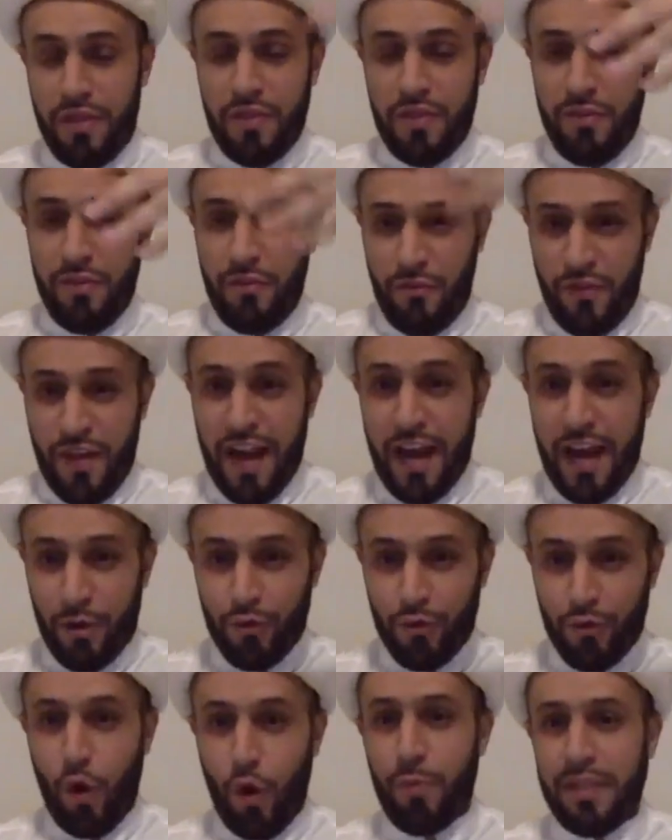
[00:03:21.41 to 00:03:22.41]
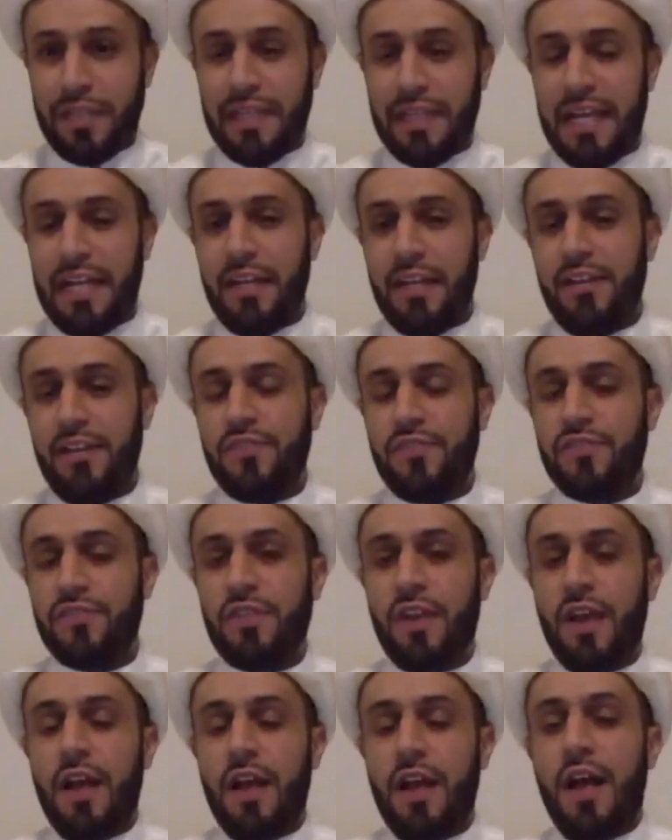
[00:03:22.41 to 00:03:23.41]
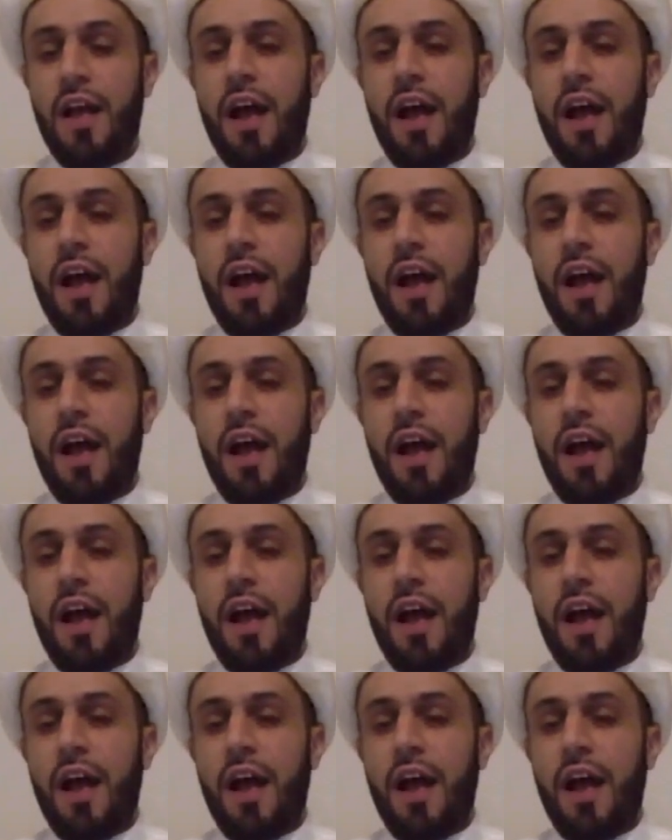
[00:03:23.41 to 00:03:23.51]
the fair Roman ladies,